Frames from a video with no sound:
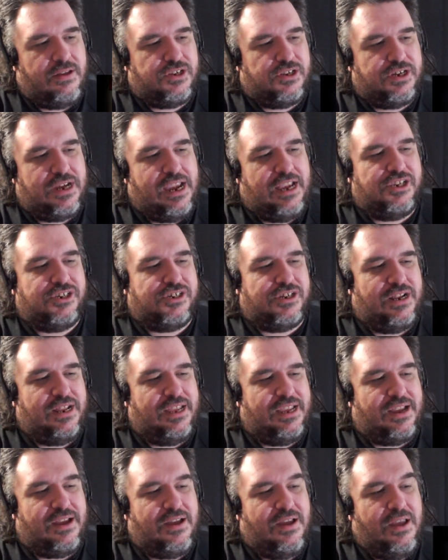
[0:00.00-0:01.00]

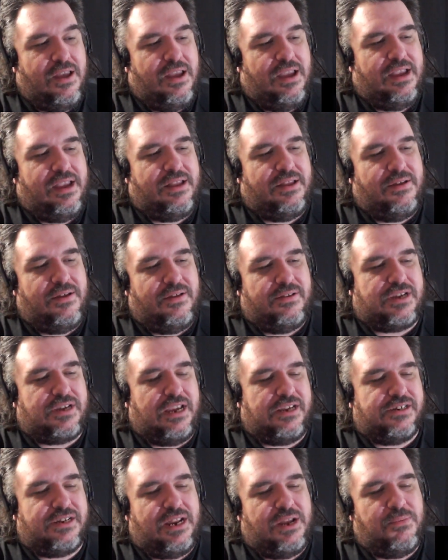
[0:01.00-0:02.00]
Changeling.
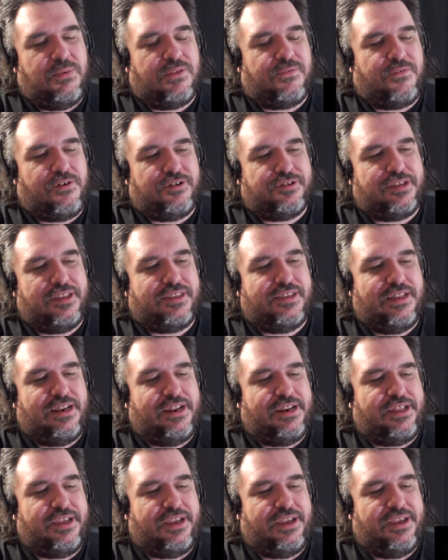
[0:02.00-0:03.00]
Changeling with
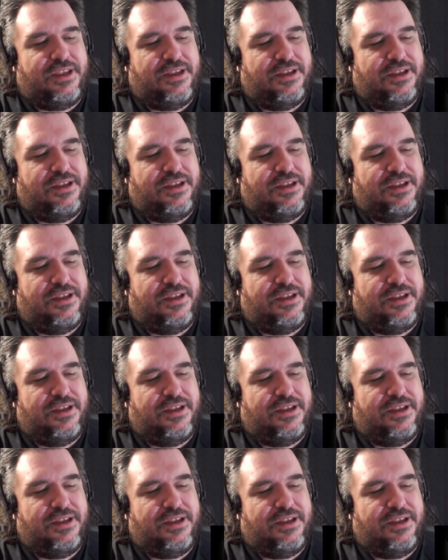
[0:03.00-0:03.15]
versatility.